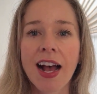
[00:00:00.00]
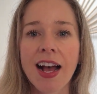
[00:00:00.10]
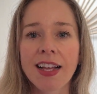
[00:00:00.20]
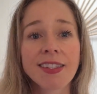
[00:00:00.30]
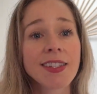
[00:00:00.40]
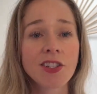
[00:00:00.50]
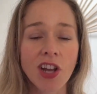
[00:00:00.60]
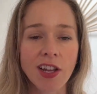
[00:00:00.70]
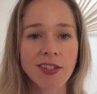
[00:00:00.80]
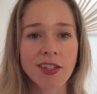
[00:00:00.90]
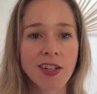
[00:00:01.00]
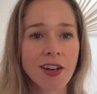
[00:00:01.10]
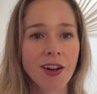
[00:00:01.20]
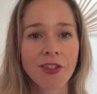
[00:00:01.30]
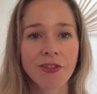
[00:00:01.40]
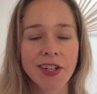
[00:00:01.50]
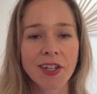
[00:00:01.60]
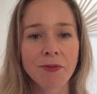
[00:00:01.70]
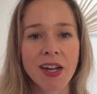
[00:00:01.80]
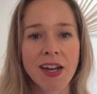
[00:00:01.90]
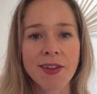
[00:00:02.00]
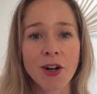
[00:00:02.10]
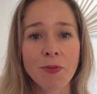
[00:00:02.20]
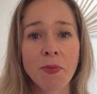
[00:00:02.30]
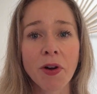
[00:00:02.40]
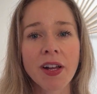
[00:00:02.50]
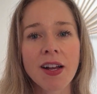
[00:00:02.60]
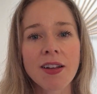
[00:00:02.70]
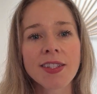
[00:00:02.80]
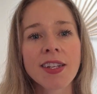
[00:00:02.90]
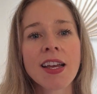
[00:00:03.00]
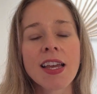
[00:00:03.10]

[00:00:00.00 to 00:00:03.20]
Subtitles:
as suggested on the Retail Media Therapy podcast,